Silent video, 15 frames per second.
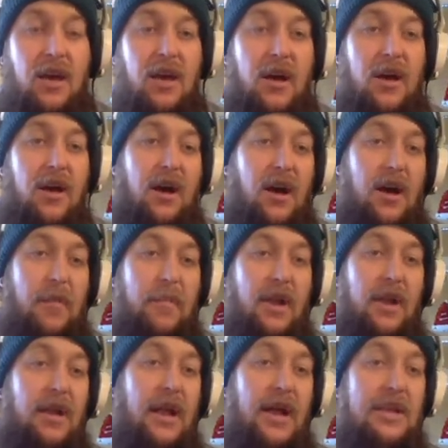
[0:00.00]

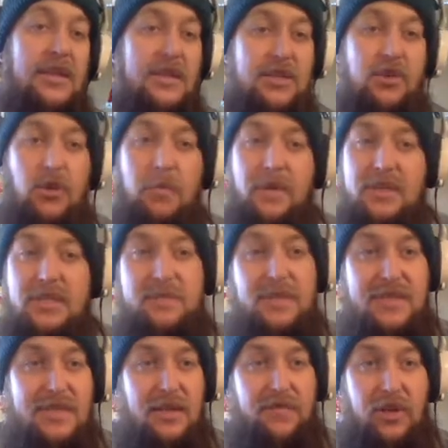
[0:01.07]
I do them on
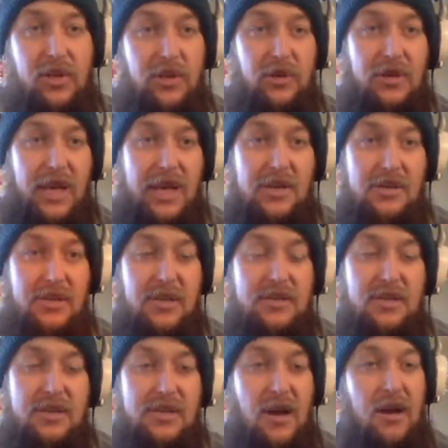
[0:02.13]
specific locations.
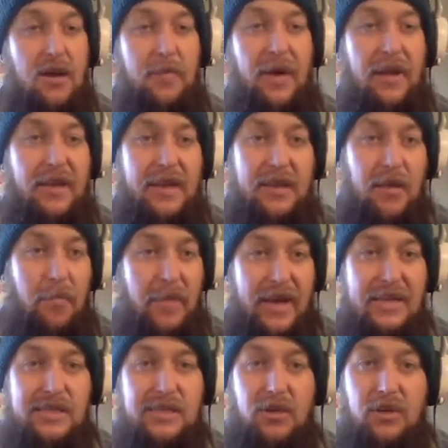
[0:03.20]
I'll talk about like the
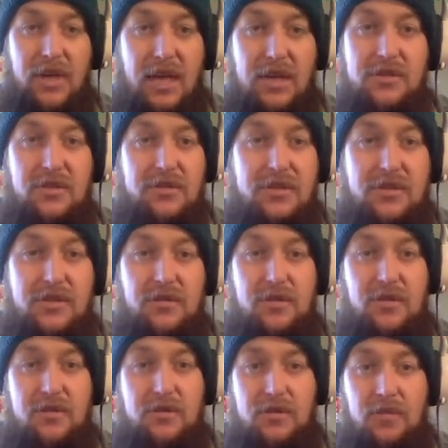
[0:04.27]
best locations to
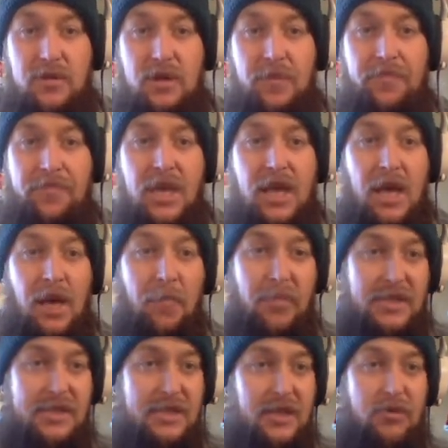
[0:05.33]
do them.
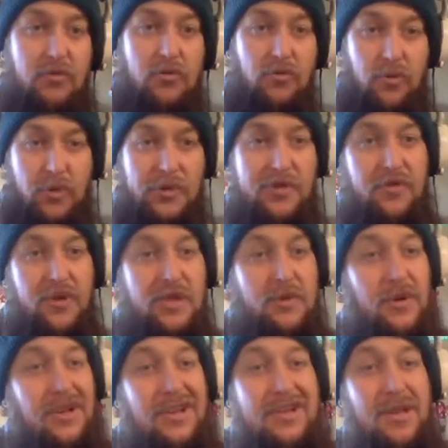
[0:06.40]
Let's get through the rules first. We're
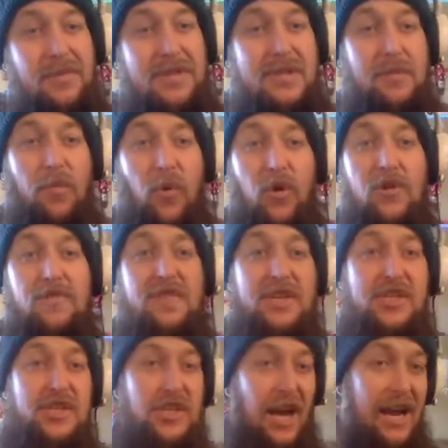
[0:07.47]
going to jump into more of the
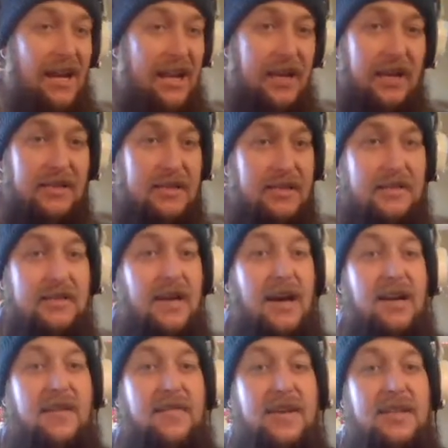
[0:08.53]
shiny hunting
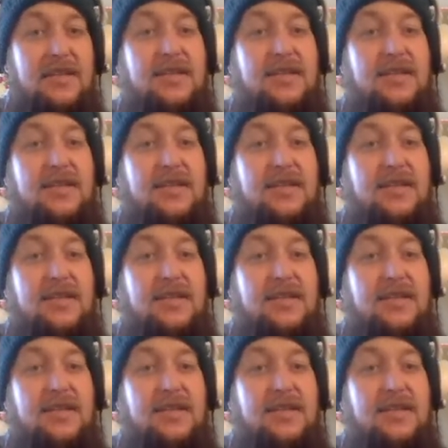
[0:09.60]
side of it.